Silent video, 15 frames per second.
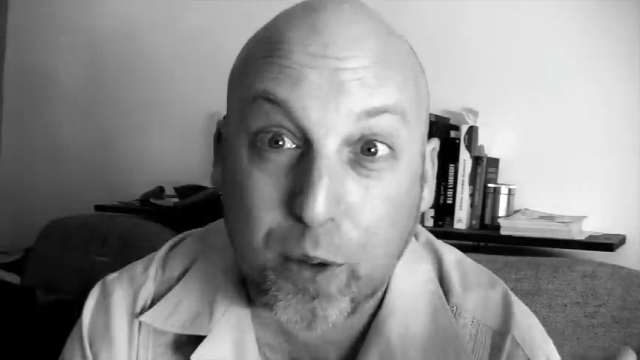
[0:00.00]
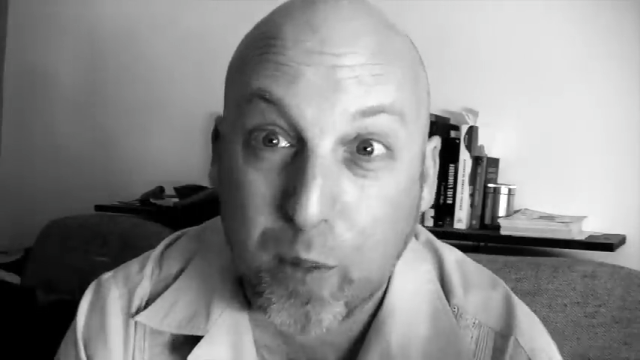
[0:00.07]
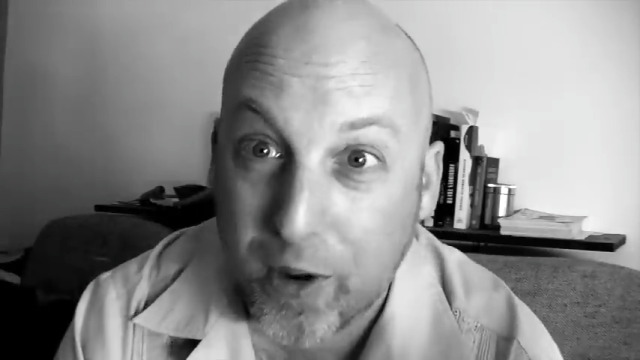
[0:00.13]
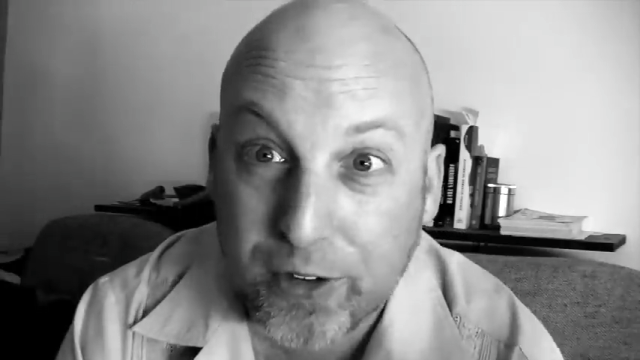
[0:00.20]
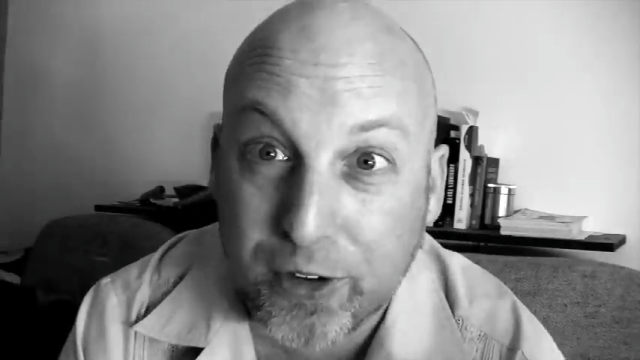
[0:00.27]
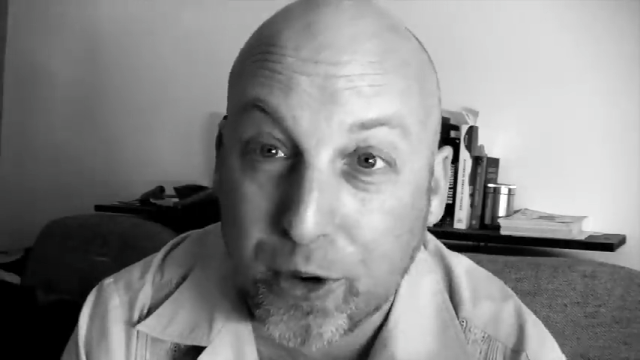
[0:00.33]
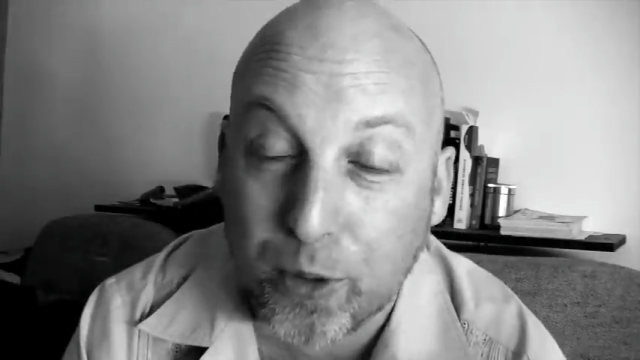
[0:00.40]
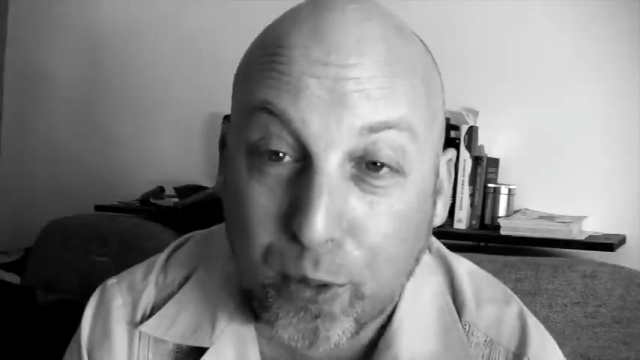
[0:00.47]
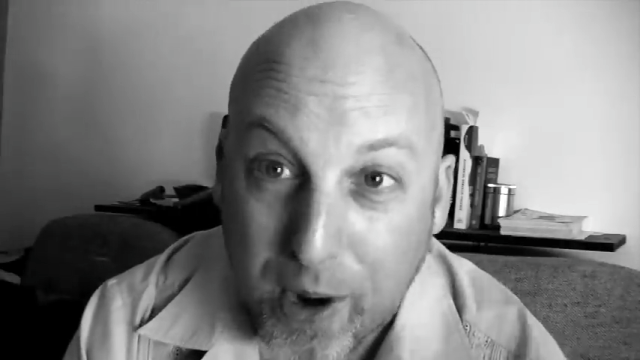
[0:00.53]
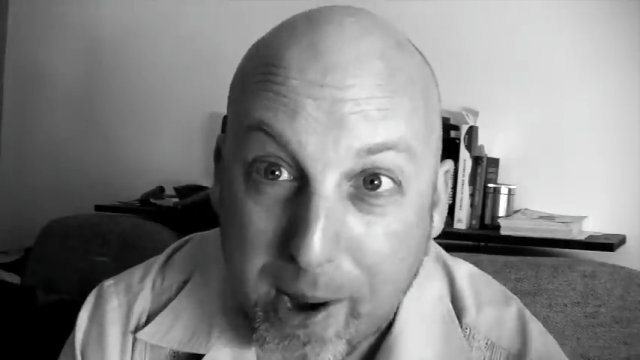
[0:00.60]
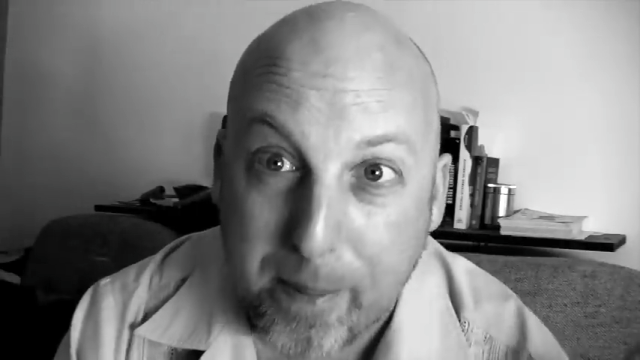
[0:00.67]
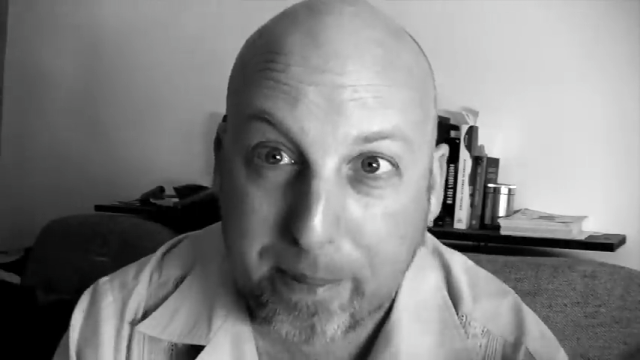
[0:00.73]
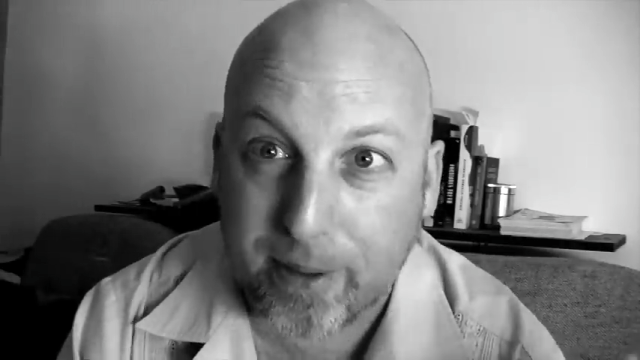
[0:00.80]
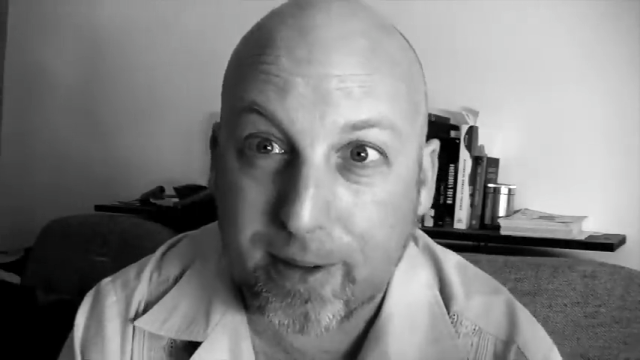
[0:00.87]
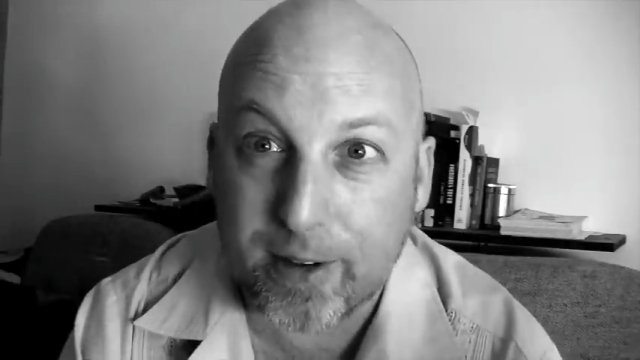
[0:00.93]
was no
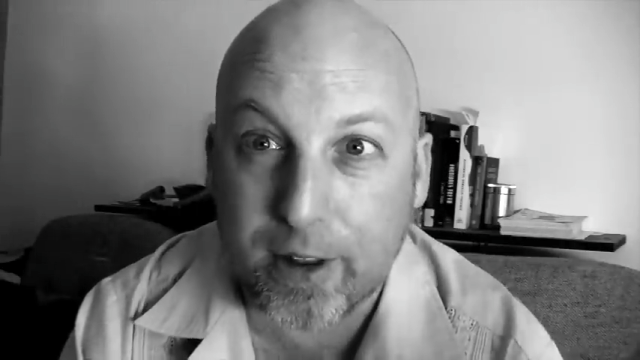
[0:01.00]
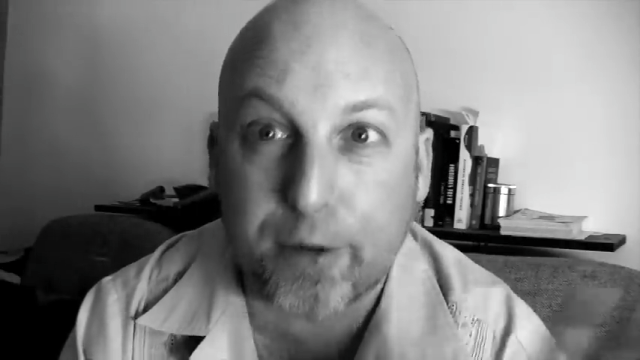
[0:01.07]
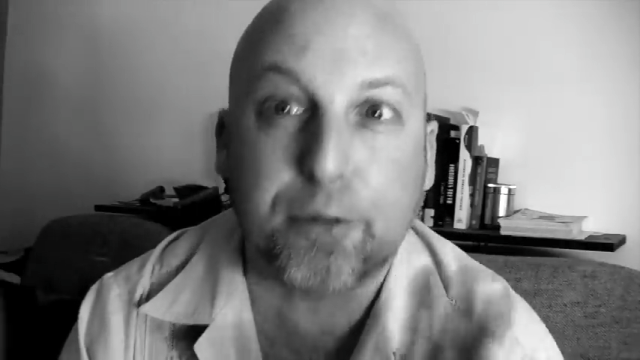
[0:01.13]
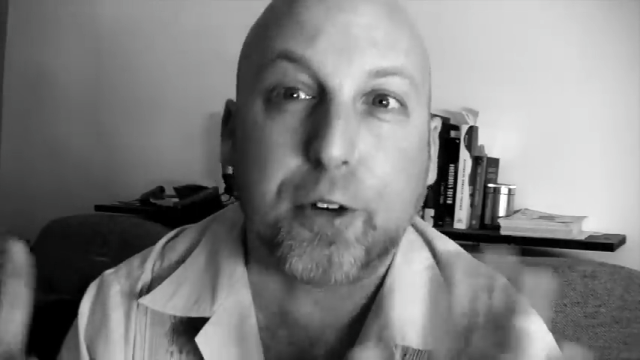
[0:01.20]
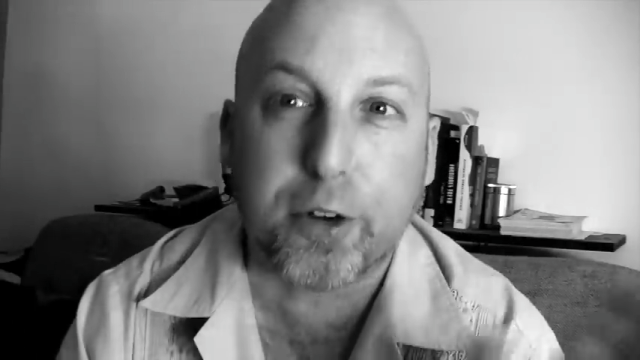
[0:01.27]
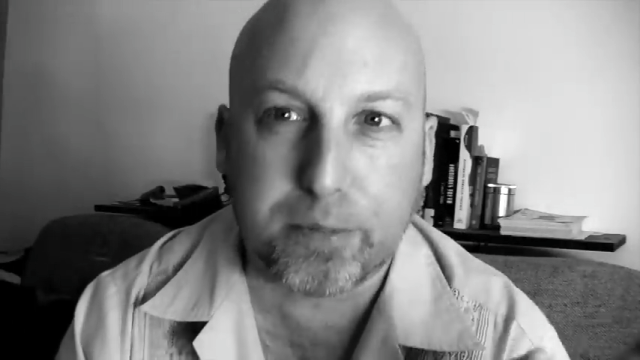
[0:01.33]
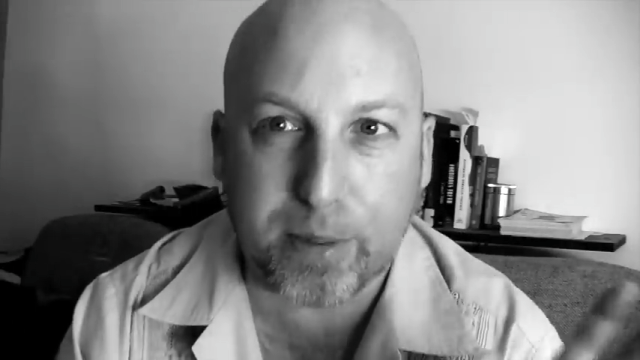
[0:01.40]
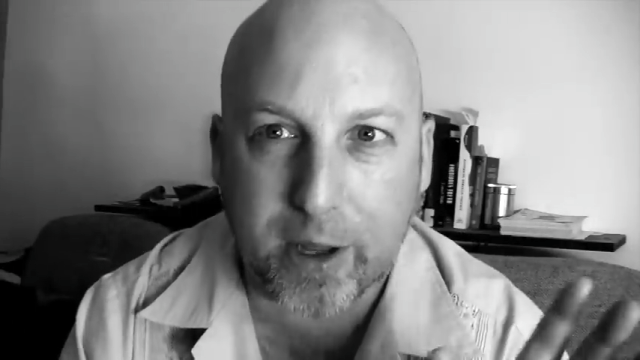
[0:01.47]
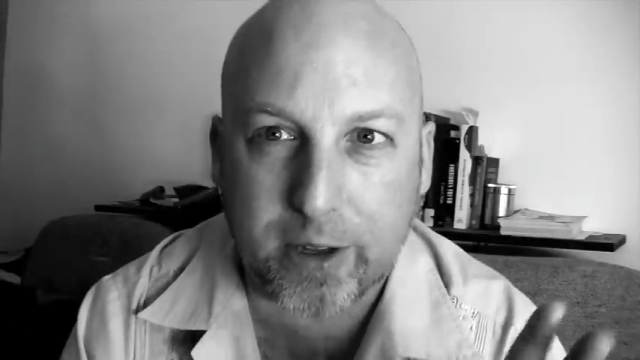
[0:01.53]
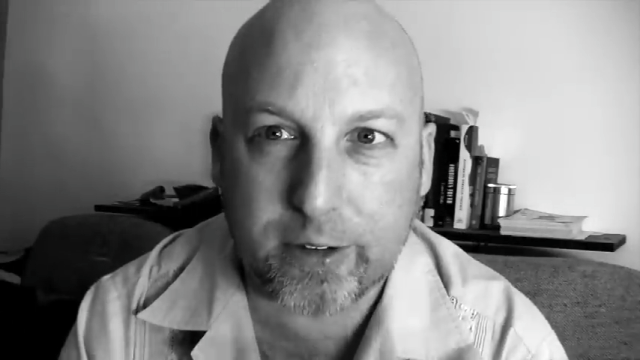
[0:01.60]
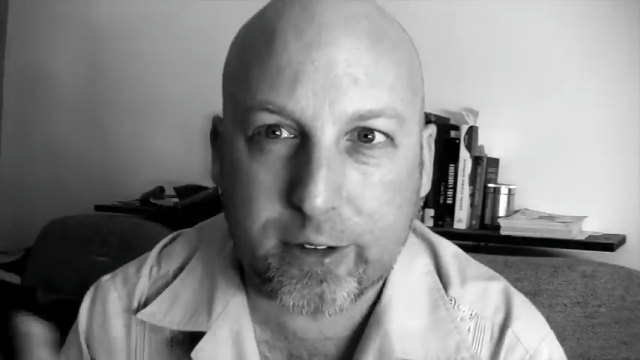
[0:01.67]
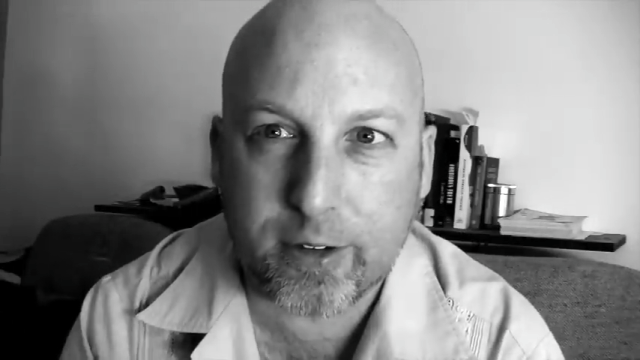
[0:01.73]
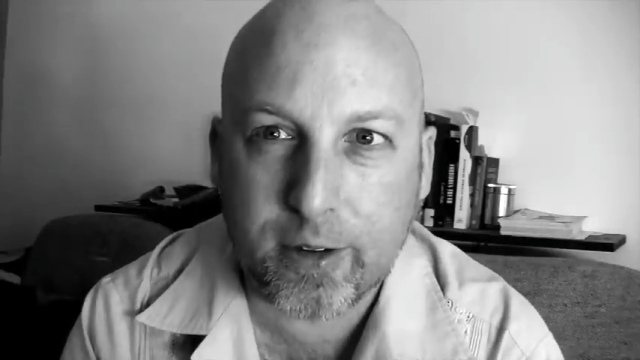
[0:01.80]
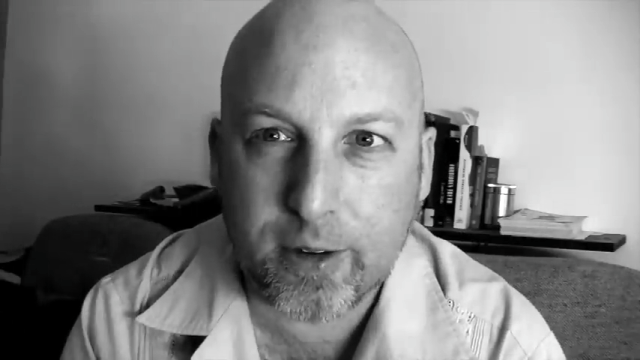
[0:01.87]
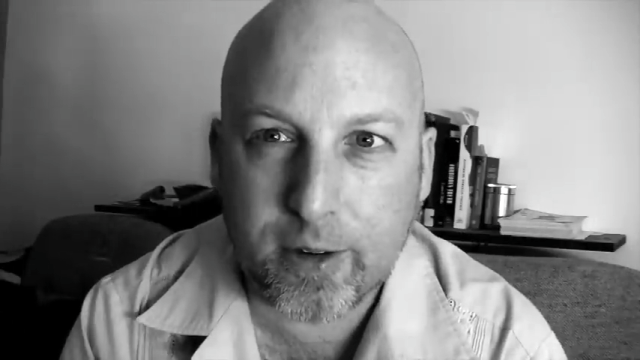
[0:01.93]
rape in the first
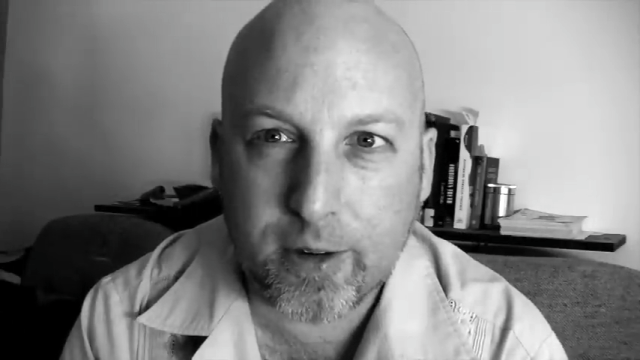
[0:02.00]
place.